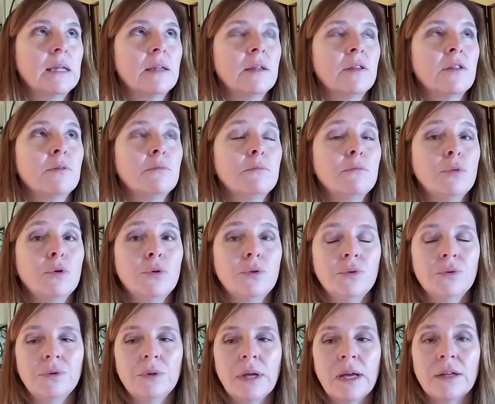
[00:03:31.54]
the
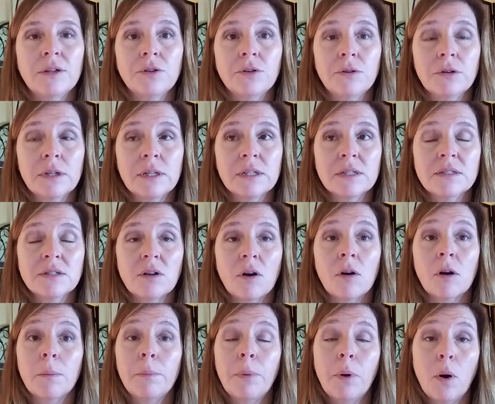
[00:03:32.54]
moon and Uranus
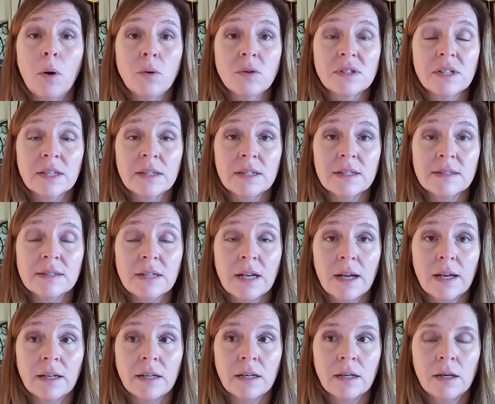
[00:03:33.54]
are opposing the
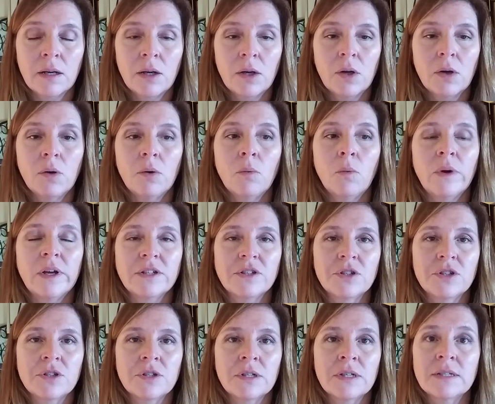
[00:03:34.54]
sun,
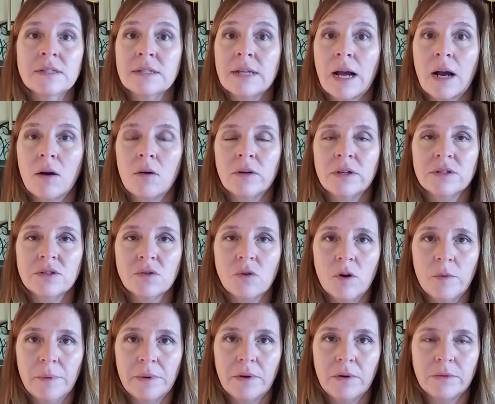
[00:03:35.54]
which is now in
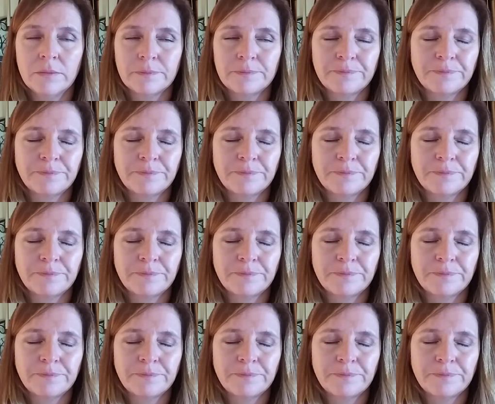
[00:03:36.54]
Scorpio.